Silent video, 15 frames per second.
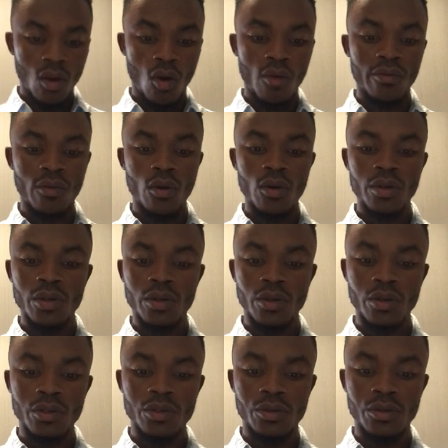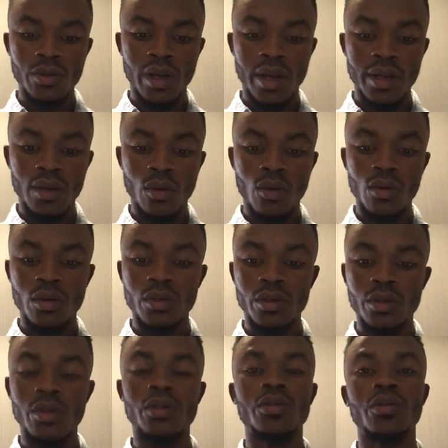of other cultures and other
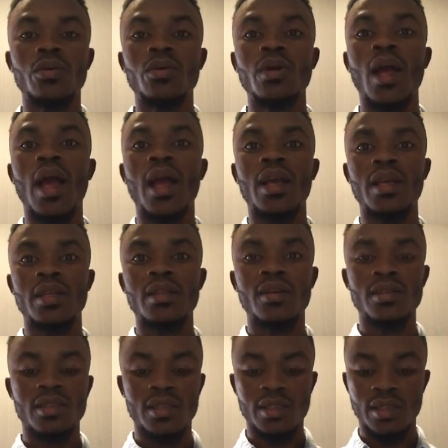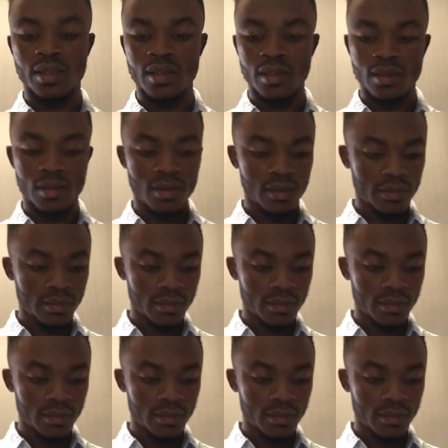cultural identities.